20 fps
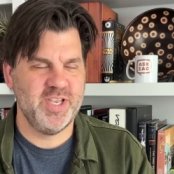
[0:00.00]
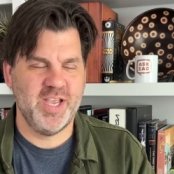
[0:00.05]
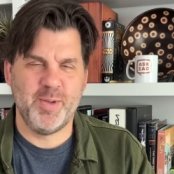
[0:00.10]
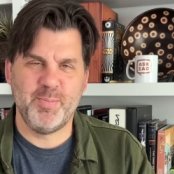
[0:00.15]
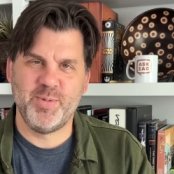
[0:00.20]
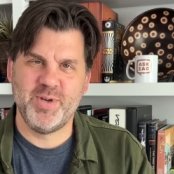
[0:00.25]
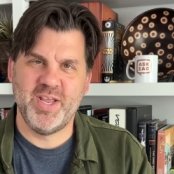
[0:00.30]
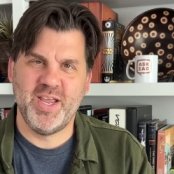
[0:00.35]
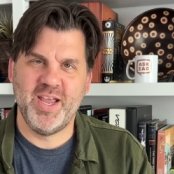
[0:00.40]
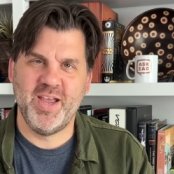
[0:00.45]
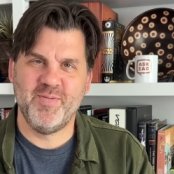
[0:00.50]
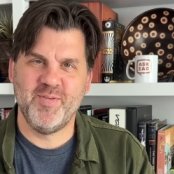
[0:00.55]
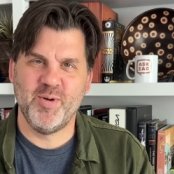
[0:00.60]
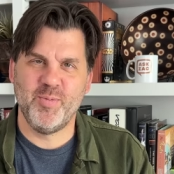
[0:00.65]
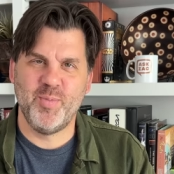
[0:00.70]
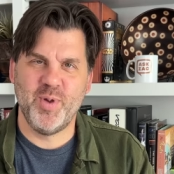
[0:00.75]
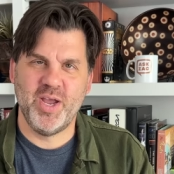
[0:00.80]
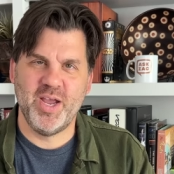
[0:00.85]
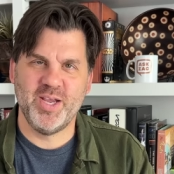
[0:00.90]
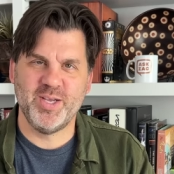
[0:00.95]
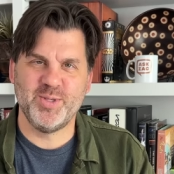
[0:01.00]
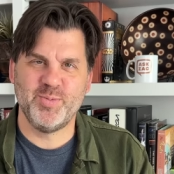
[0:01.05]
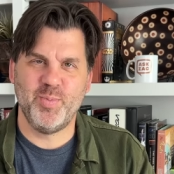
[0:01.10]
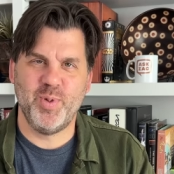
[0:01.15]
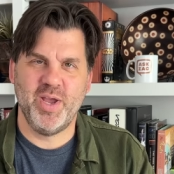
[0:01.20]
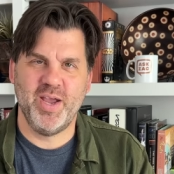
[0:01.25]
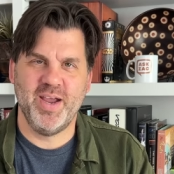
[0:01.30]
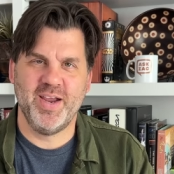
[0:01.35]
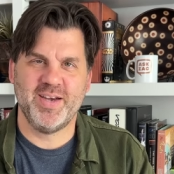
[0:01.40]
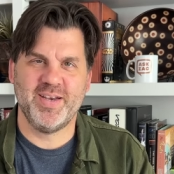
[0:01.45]
happened to have our bags
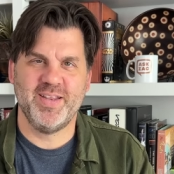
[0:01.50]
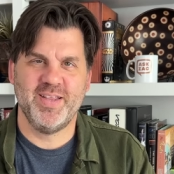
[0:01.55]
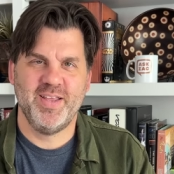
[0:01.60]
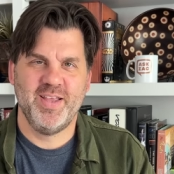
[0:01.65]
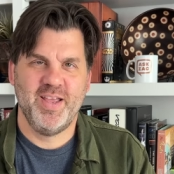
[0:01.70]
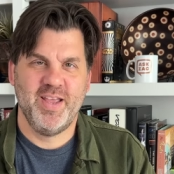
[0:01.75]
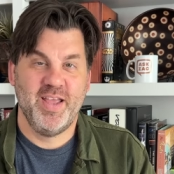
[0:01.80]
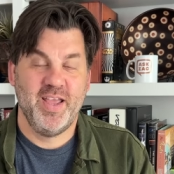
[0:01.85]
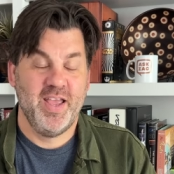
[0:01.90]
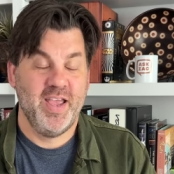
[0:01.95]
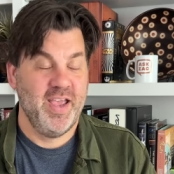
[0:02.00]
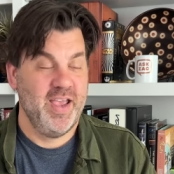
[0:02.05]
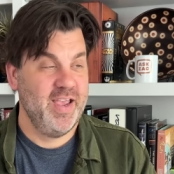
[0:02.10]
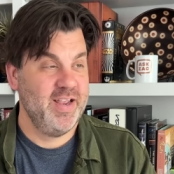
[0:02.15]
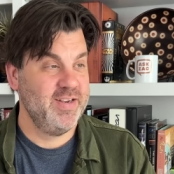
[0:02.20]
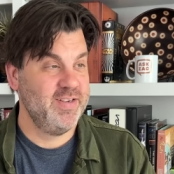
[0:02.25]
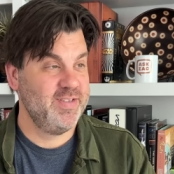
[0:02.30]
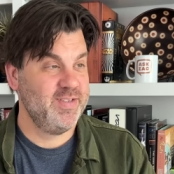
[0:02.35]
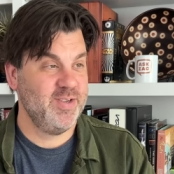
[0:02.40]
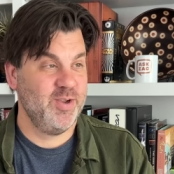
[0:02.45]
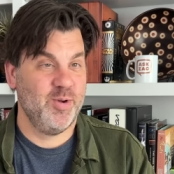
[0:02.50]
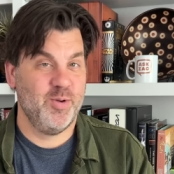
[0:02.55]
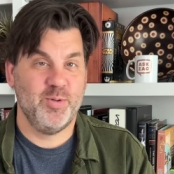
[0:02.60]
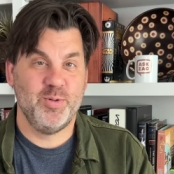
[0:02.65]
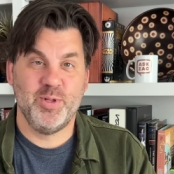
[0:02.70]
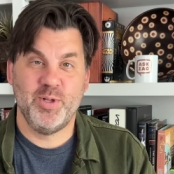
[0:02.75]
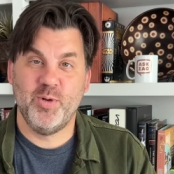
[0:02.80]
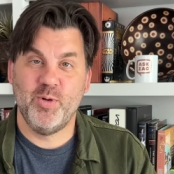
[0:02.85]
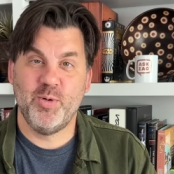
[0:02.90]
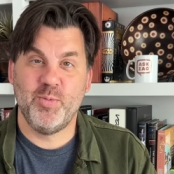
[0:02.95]
packed." And so
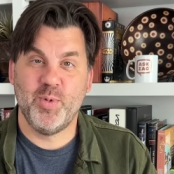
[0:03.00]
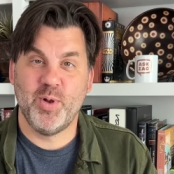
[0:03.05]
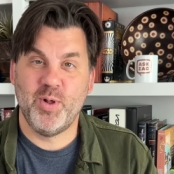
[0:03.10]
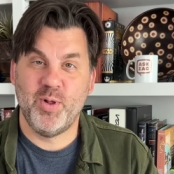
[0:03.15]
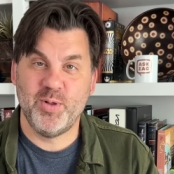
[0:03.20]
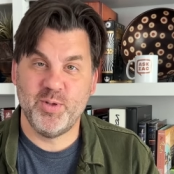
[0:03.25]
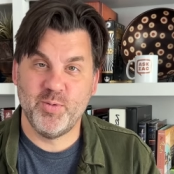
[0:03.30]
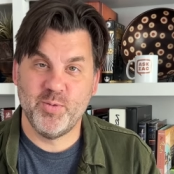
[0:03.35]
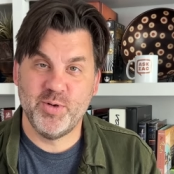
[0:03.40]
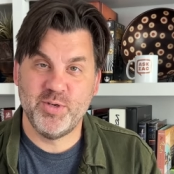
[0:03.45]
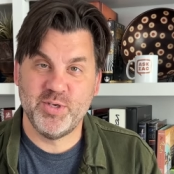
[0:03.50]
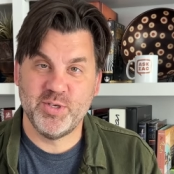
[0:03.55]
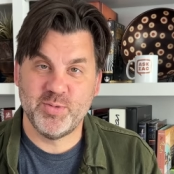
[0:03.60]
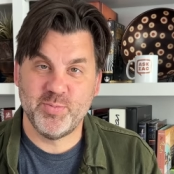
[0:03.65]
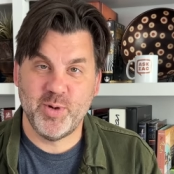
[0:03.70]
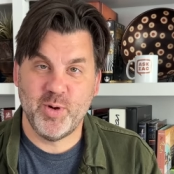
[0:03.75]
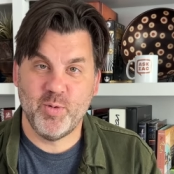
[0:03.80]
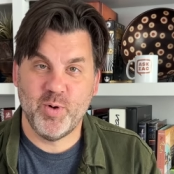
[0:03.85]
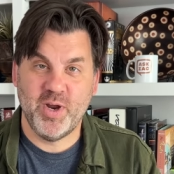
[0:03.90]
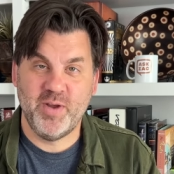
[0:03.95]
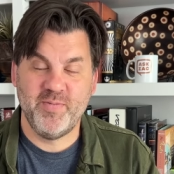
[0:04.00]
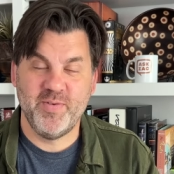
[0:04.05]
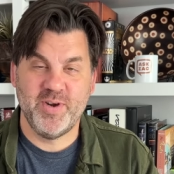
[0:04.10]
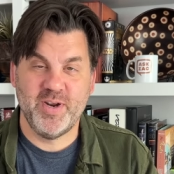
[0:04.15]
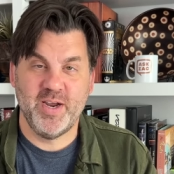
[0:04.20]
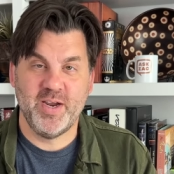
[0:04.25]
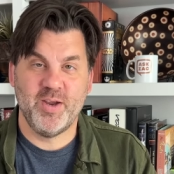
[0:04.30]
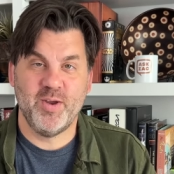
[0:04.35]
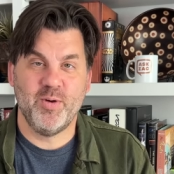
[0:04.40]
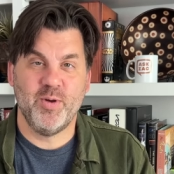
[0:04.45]
lo and behold, it wasn't just my wife and
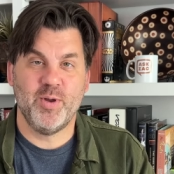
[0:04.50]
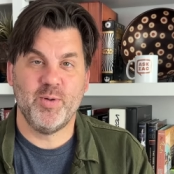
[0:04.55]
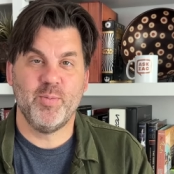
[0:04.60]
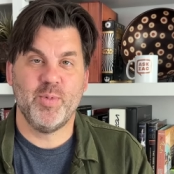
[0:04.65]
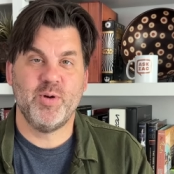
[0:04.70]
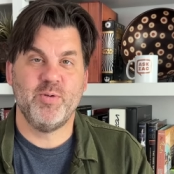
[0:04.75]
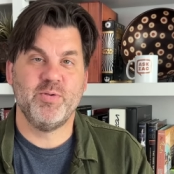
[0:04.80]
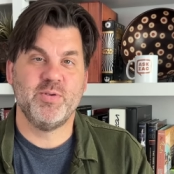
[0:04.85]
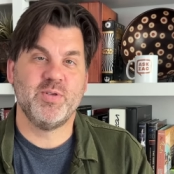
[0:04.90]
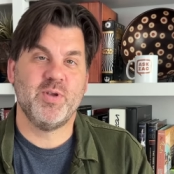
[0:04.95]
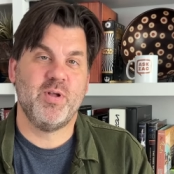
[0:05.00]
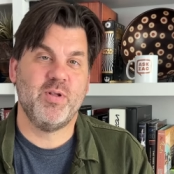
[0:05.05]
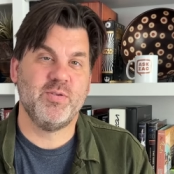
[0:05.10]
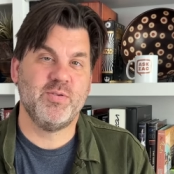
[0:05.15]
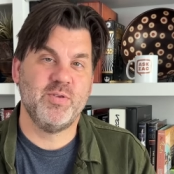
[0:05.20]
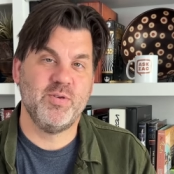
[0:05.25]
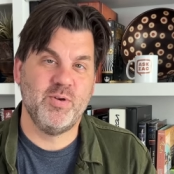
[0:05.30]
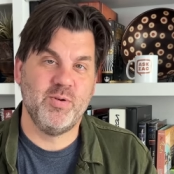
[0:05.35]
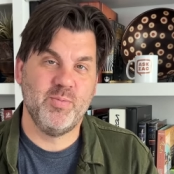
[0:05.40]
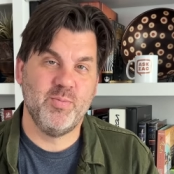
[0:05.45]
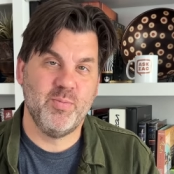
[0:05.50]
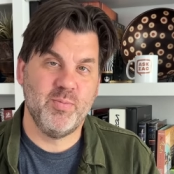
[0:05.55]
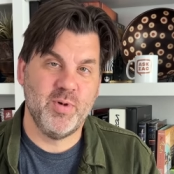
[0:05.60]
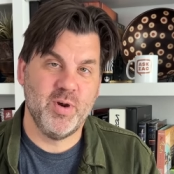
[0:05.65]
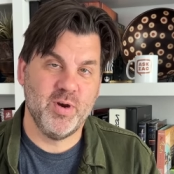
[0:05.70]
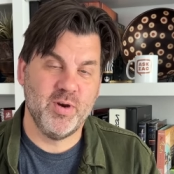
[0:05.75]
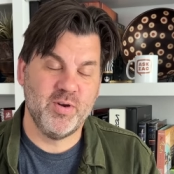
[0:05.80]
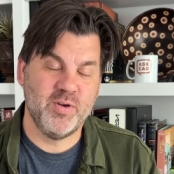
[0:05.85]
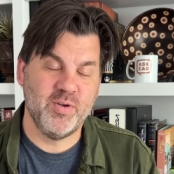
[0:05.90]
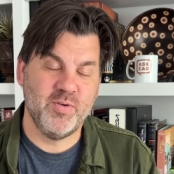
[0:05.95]
I going, but it was also
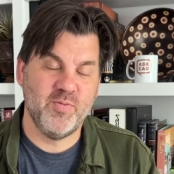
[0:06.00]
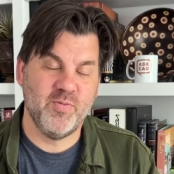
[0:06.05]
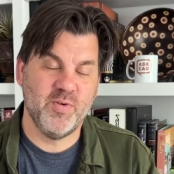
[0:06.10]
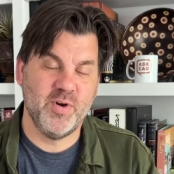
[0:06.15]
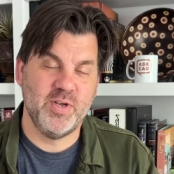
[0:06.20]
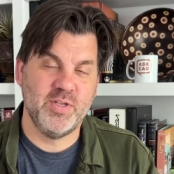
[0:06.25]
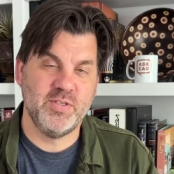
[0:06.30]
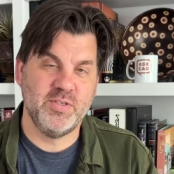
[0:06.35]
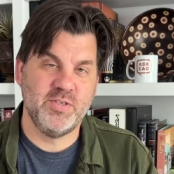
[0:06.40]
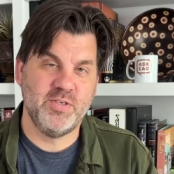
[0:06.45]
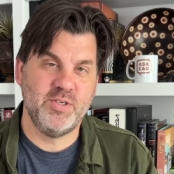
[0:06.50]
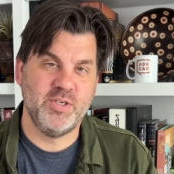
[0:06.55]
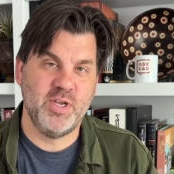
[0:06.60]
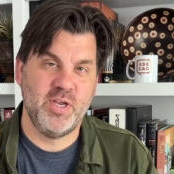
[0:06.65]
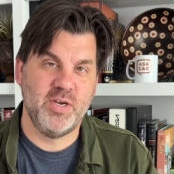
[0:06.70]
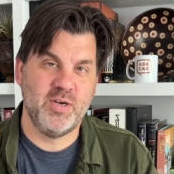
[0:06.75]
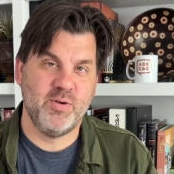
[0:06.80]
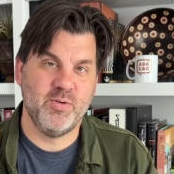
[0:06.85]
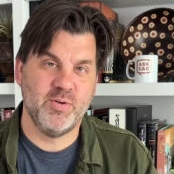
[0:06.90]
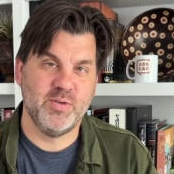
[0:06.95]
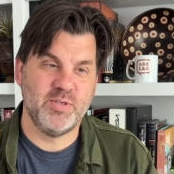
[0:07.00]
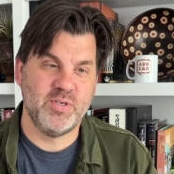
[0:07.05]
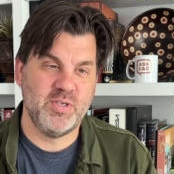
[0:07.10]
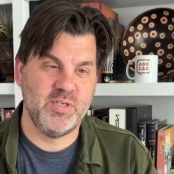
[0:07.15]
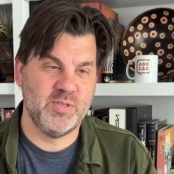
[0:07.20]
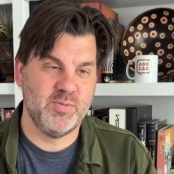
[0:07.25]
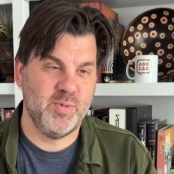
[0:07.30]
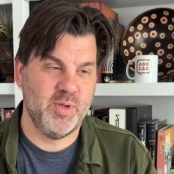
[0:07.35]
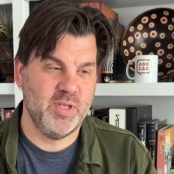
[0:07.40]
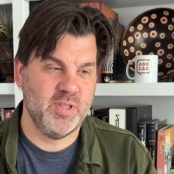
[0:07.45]
our good friends, Jay and Christy
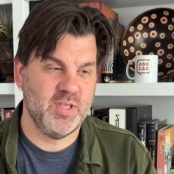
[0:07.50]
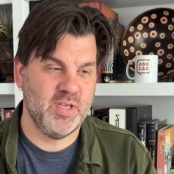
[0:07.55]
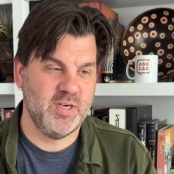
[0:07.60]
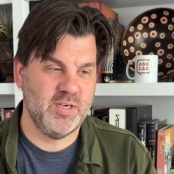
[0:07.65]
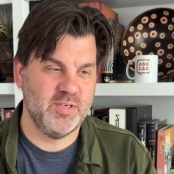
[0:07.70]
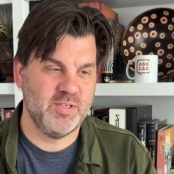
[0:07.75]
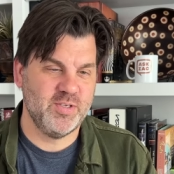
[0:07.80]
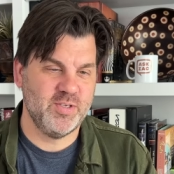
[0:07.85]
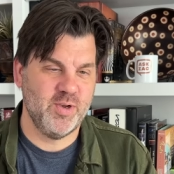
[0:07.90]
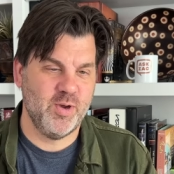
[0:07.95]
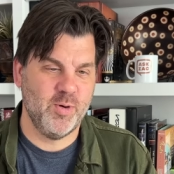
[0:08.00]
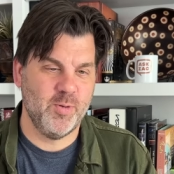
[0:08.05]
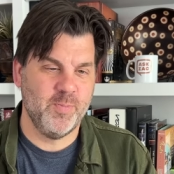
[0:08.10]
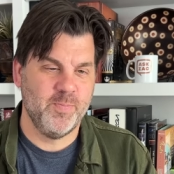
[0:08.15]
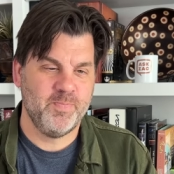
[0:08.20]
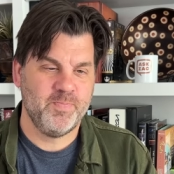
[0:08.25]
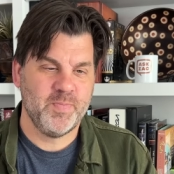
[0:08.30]
Smith. And so